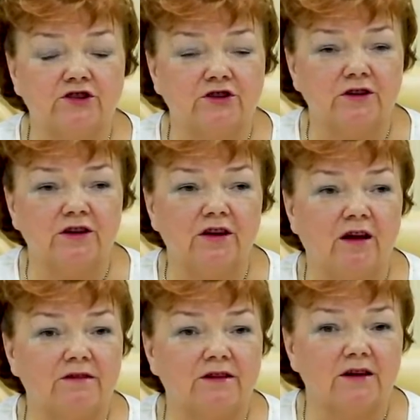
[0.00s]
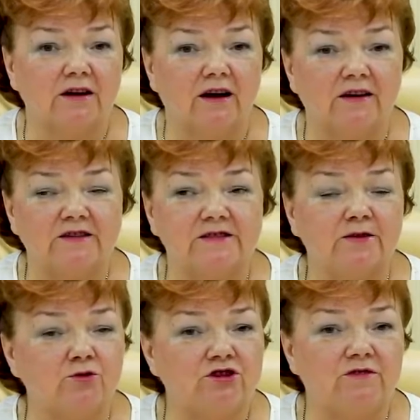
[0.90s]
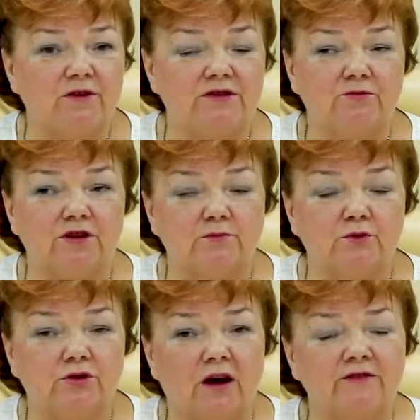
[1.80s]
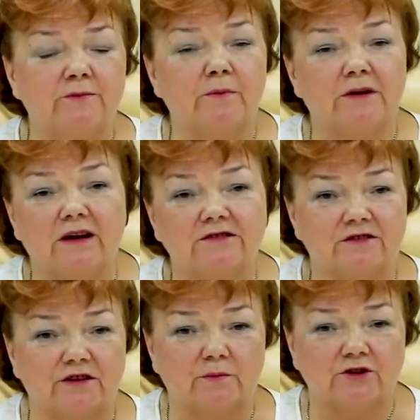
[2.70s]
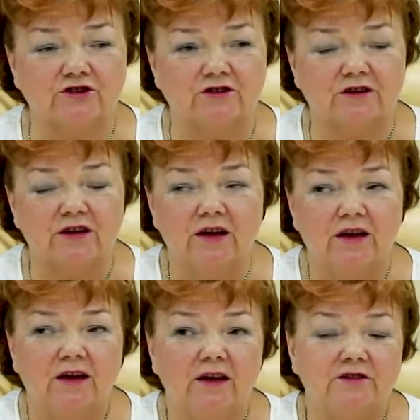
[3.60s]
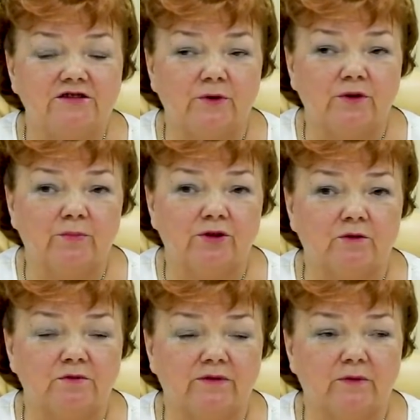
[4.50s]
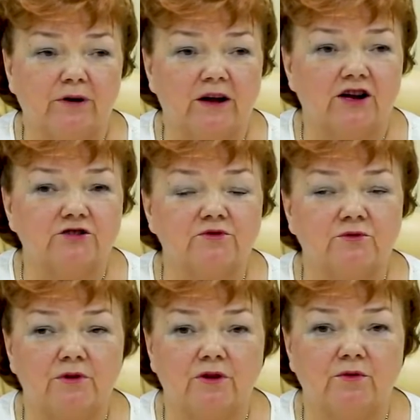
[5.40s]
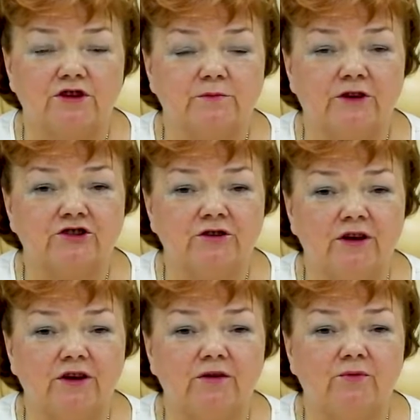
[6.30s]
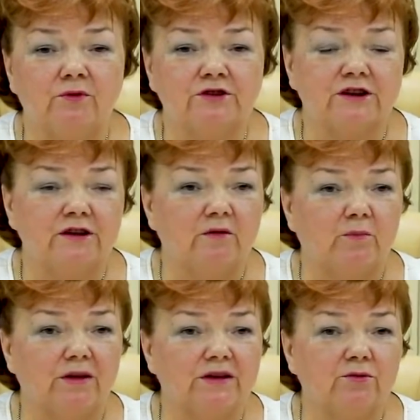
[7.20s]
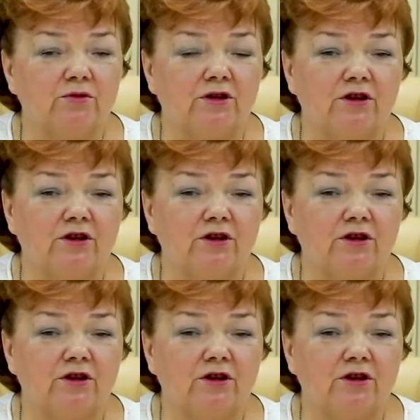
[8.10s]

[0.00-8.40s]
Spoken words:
Today I want to tell you about the sewing machines and overlockers. I'll show you the machines we use and what we use them for.